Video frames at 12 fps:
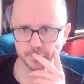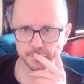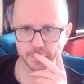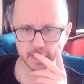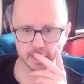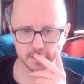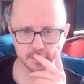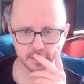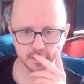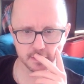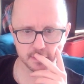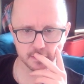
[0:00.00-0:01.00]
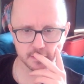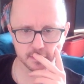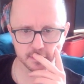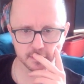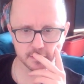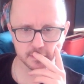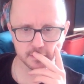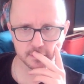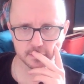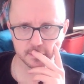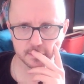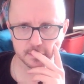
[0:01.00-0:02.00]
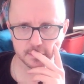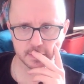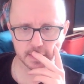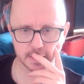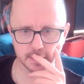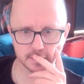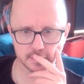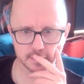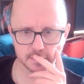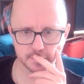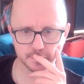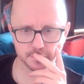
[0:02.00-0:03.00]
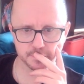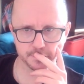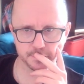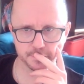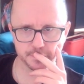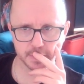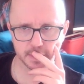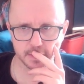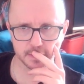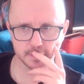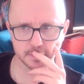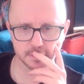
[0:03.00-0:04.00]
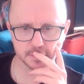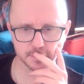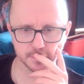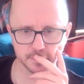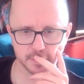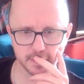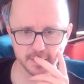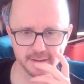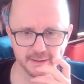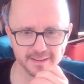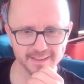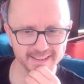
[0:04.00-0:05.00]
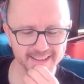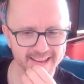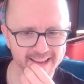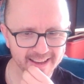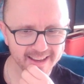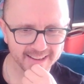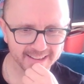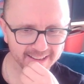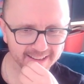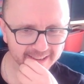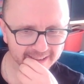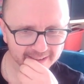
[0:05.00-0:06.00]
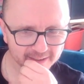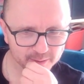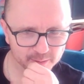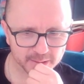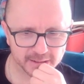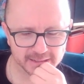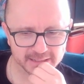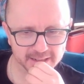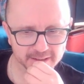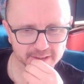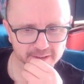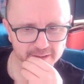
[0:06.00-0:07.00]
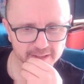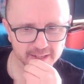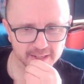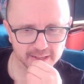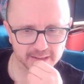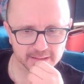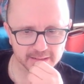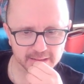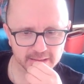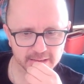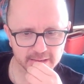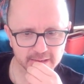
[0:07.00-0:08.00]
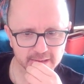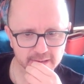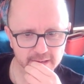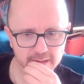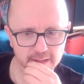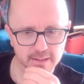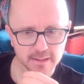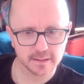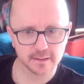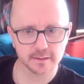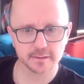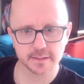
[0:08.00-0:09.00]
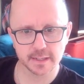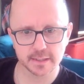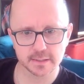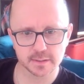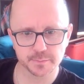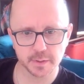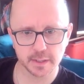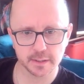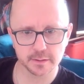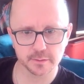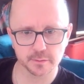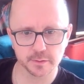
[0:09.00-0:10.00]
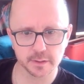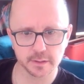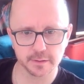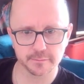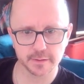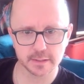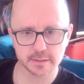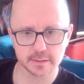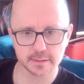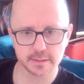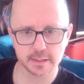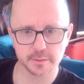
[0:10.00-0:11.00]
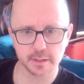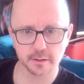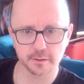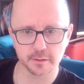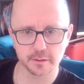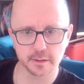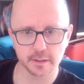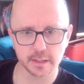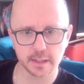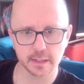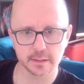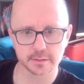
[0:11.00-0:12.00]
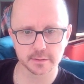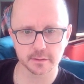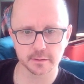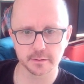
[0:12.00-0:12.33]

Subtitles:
Bathing, dance, bands, or what is going on here? Dance band oily faces, DBO. Okay, so